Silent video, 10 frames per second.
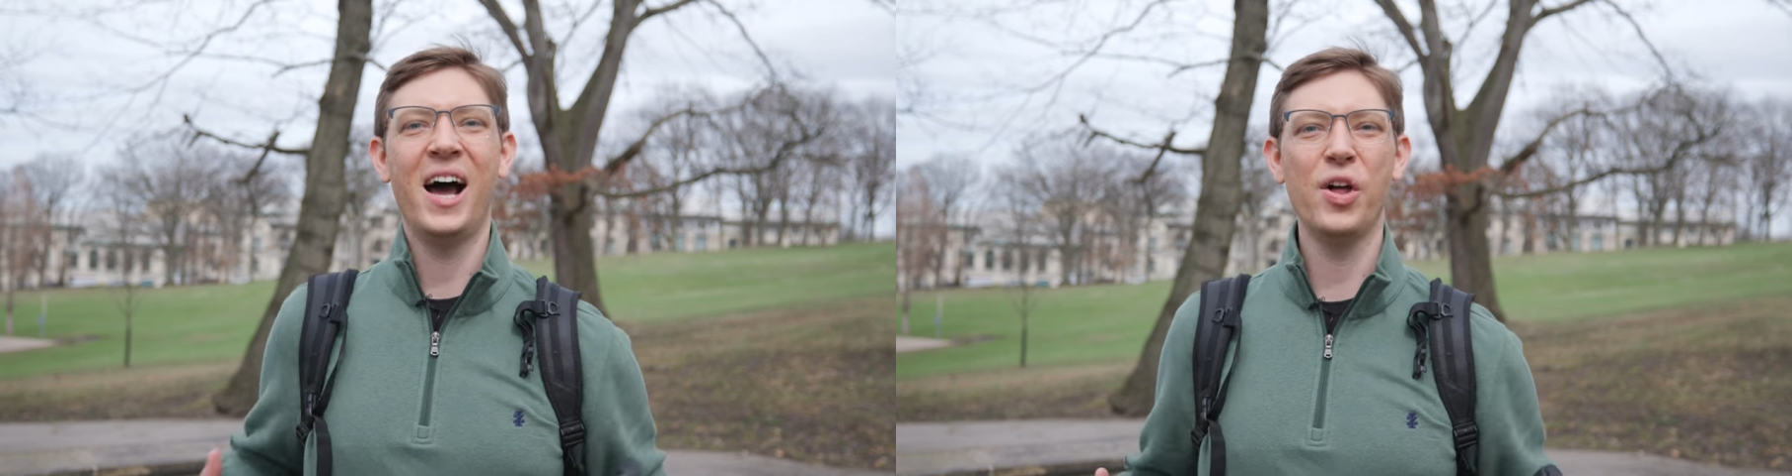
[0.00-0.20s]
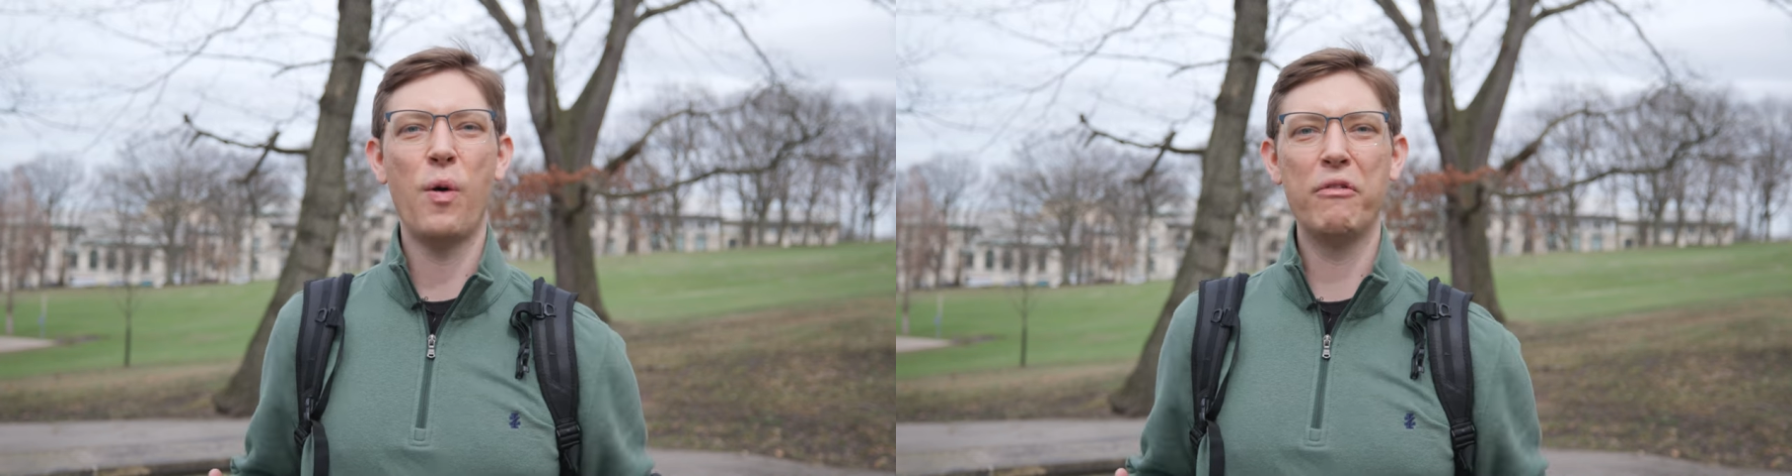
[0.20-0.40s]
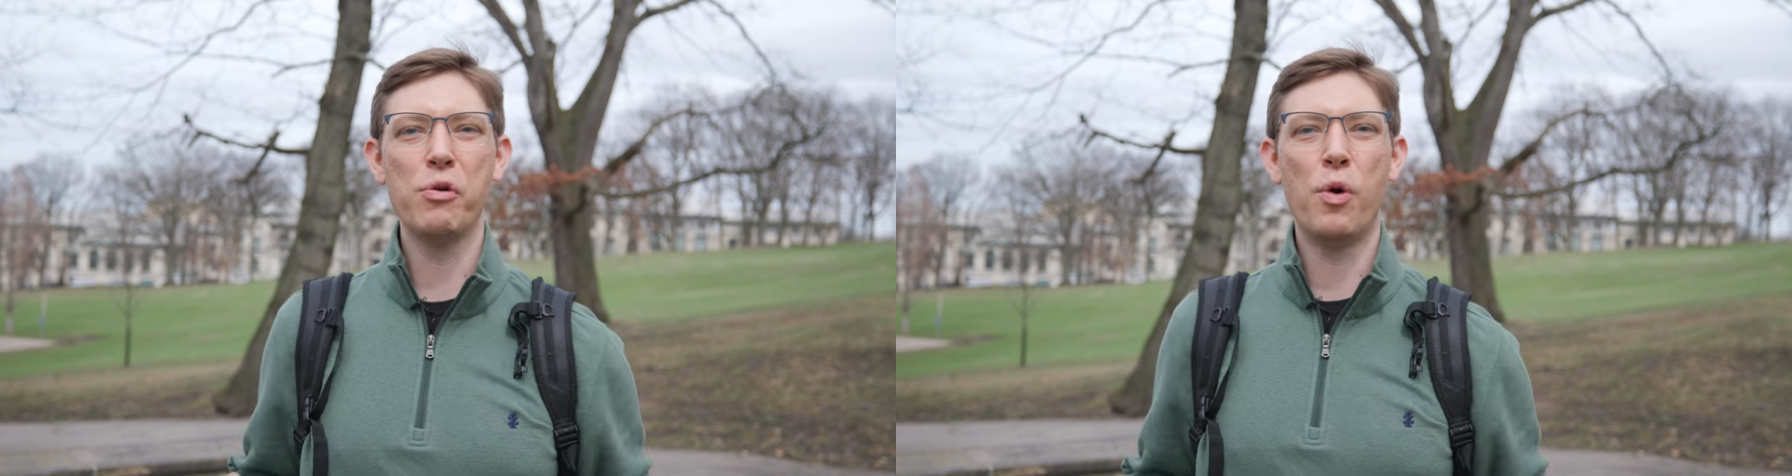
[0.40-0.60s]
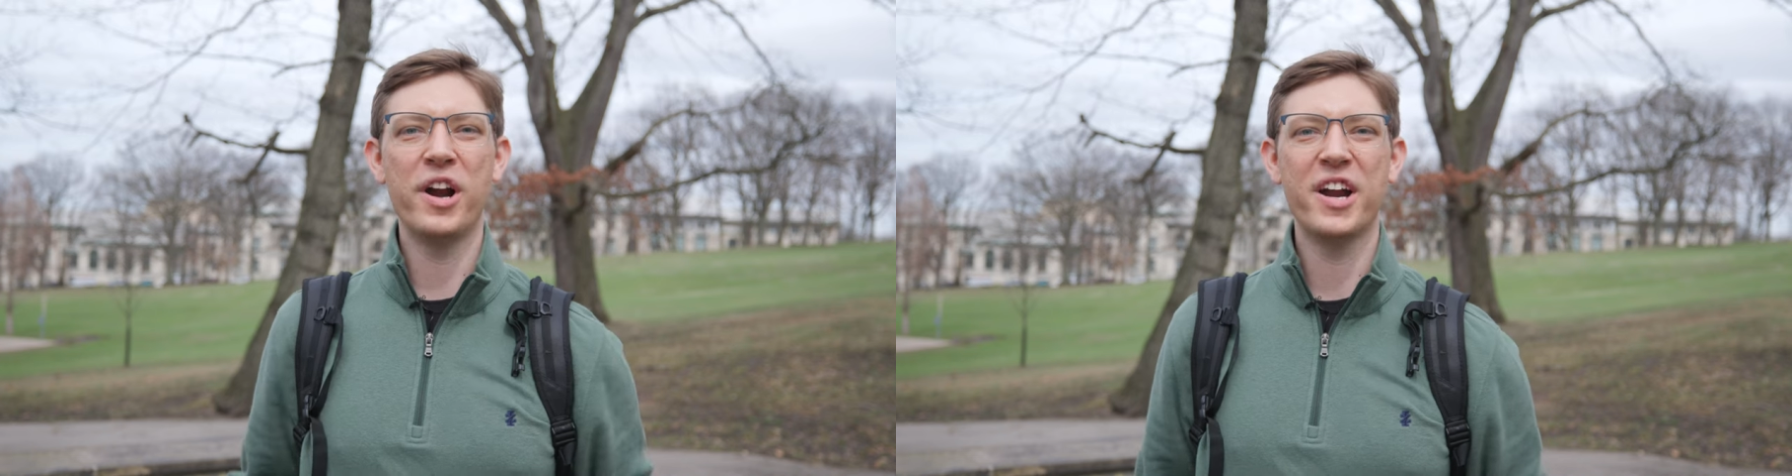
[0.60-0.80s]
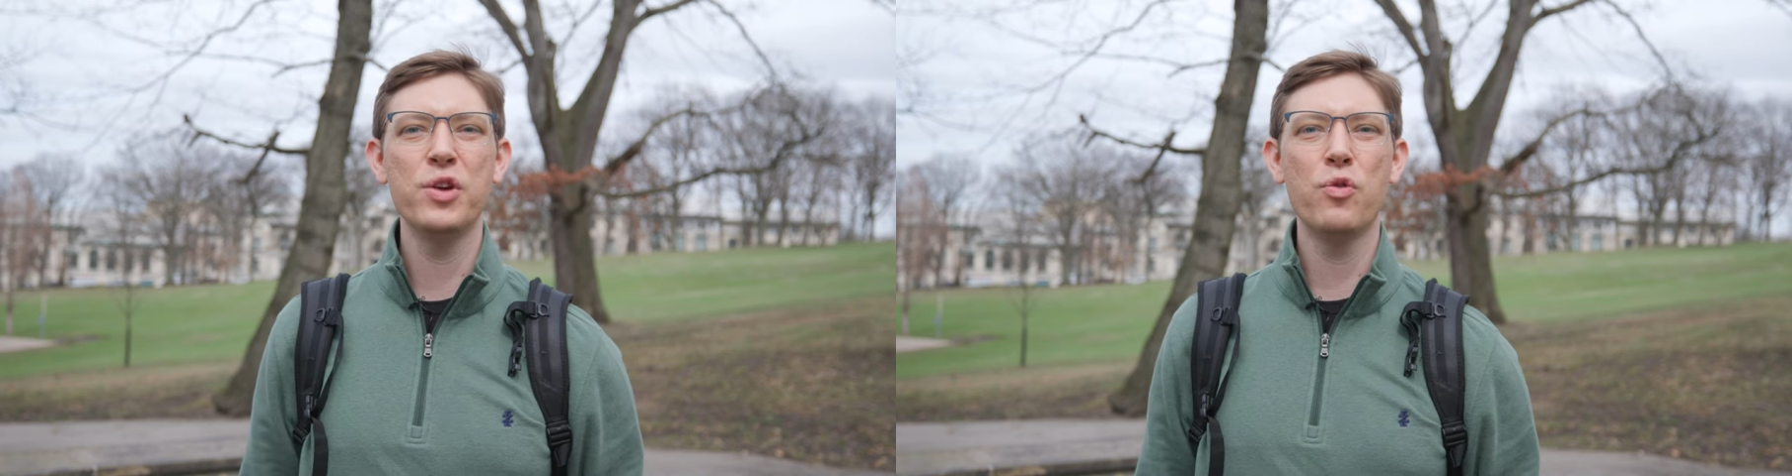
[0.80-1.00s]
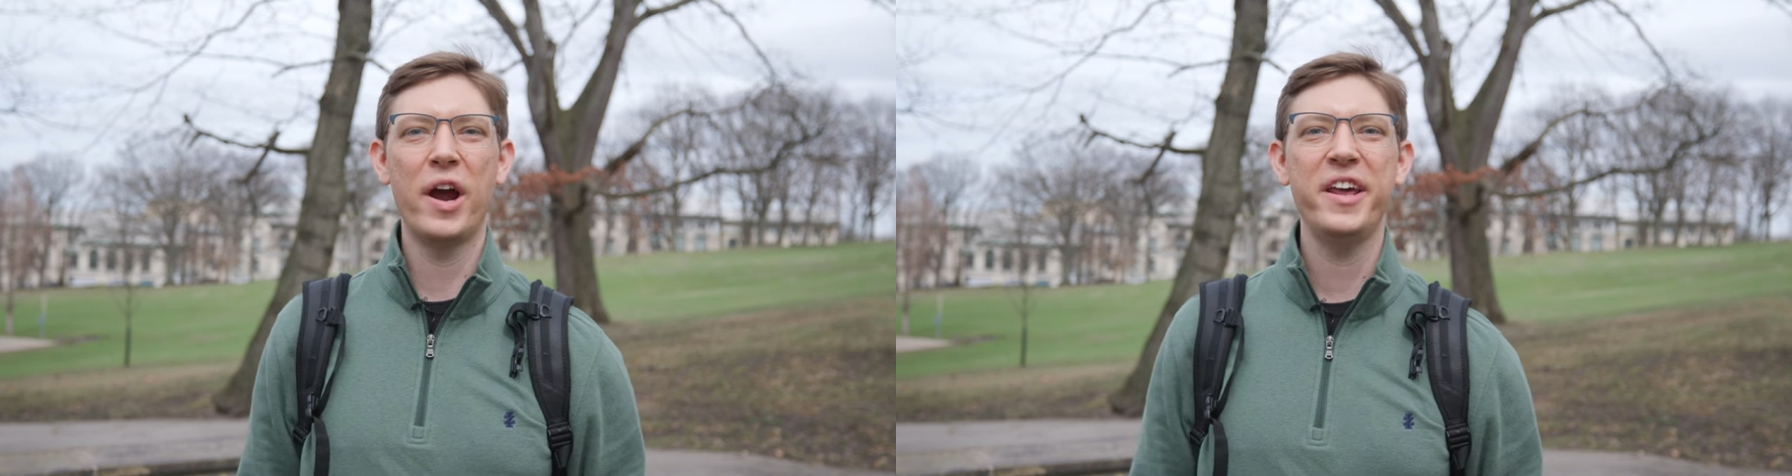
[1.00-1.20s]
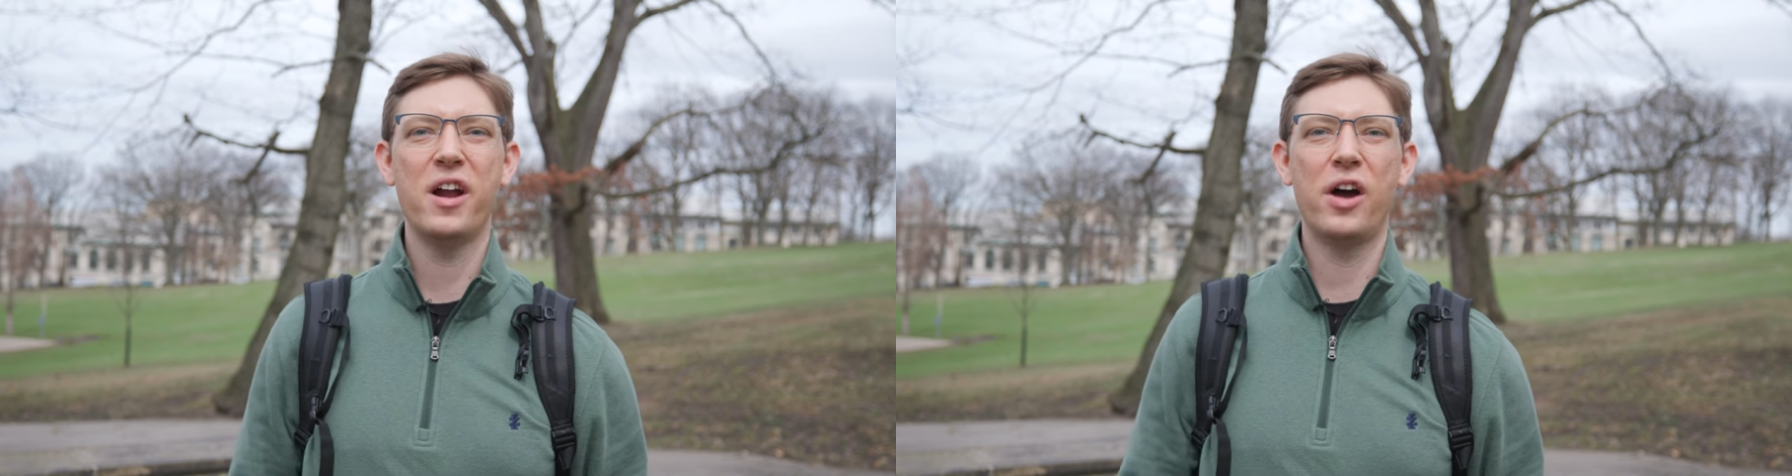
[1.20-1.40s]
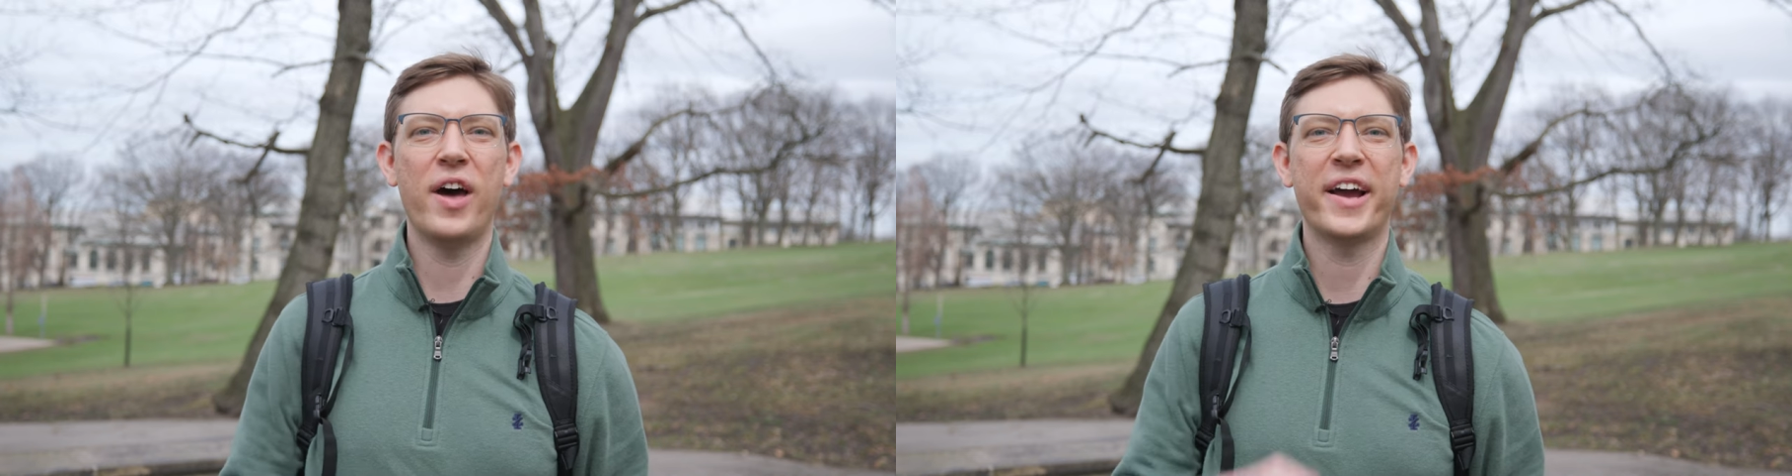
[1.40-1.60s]
Hello everyone, are you ready
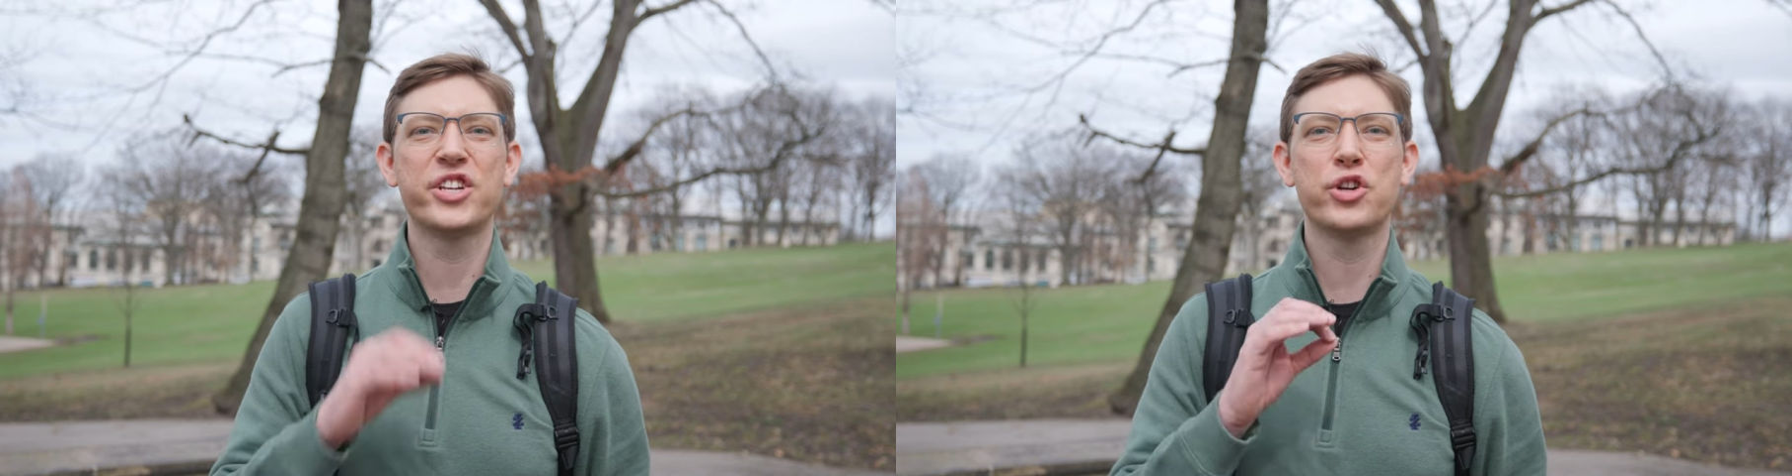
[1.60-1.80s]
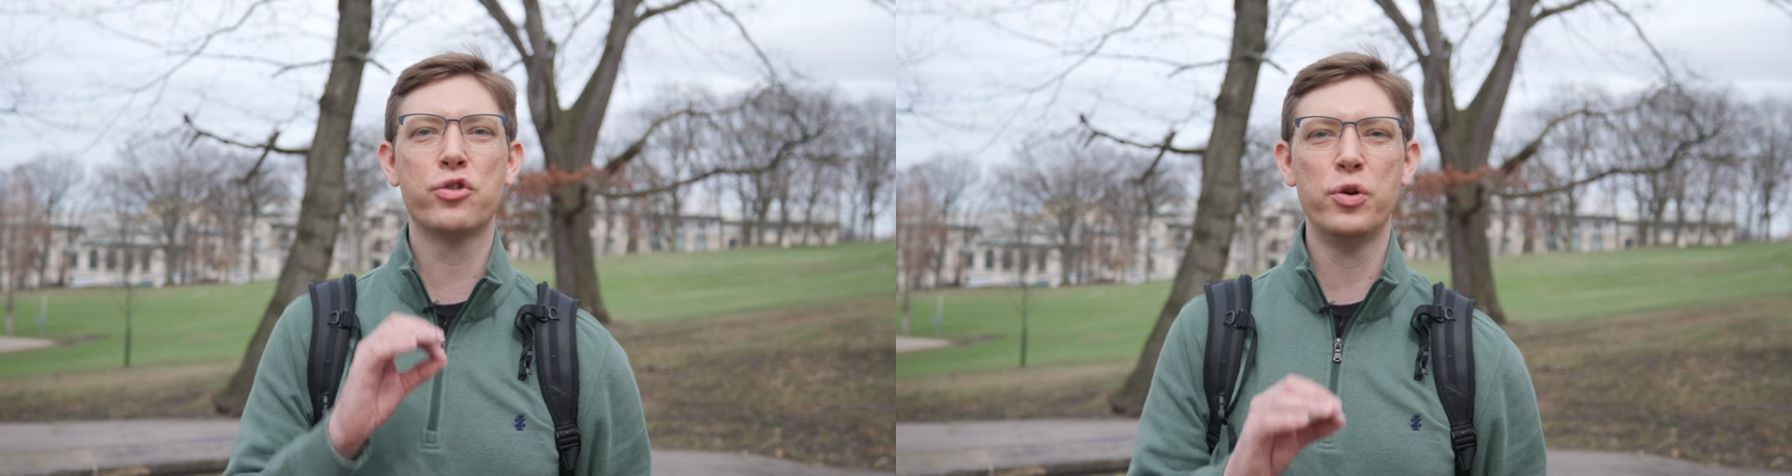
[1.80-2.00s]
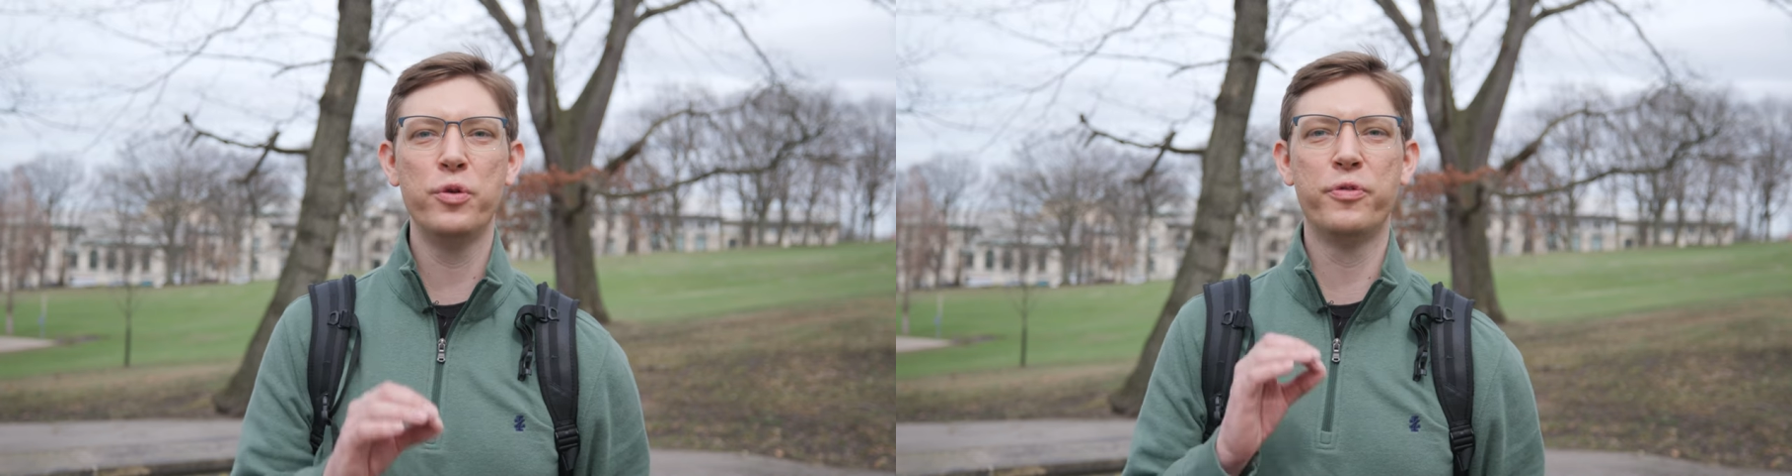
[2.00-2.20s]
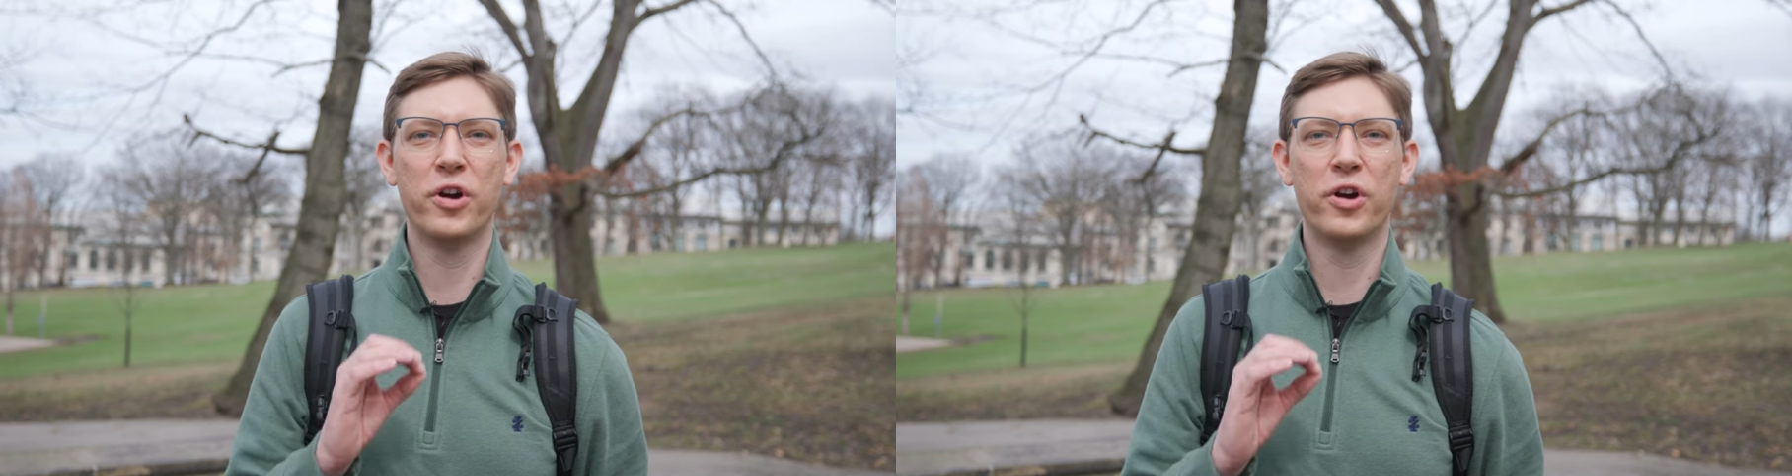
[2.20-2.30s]
to unlock true